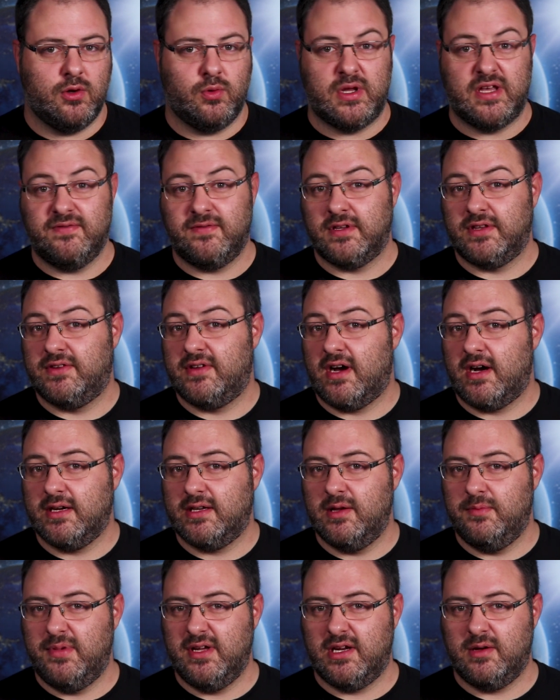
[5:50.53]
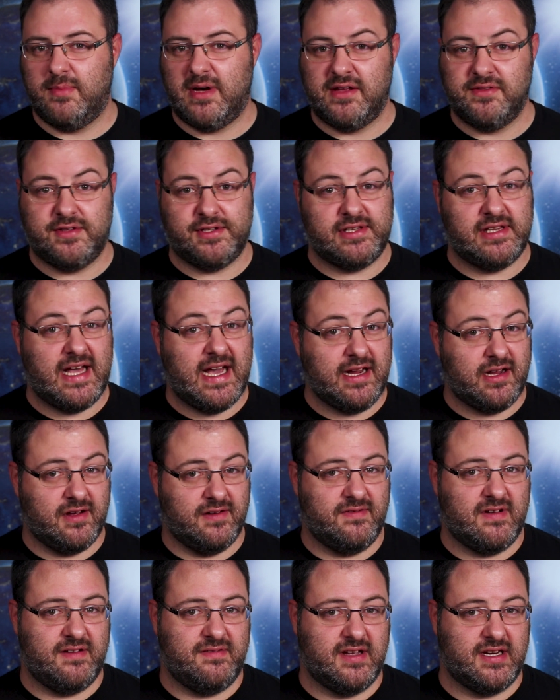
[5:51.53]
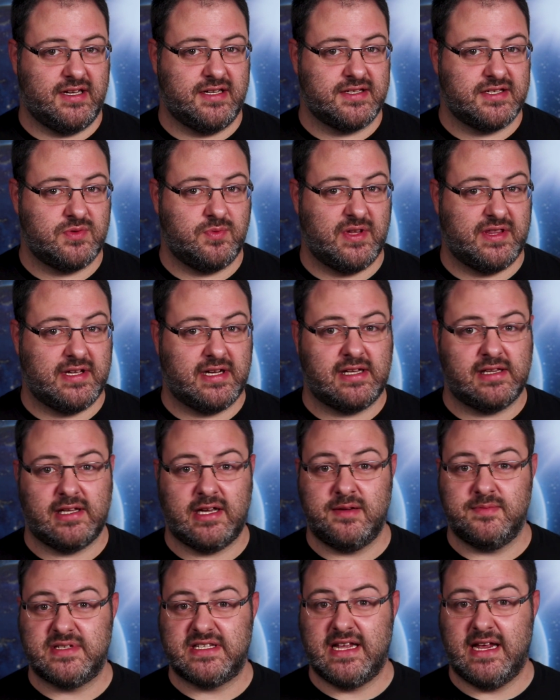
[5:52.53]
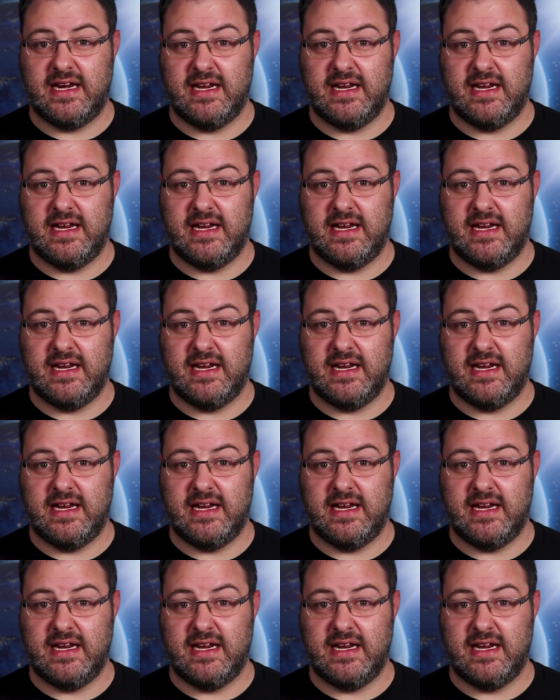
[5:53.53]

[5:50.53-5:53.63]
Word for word: We even talked a bit about the lack of evidence with the claims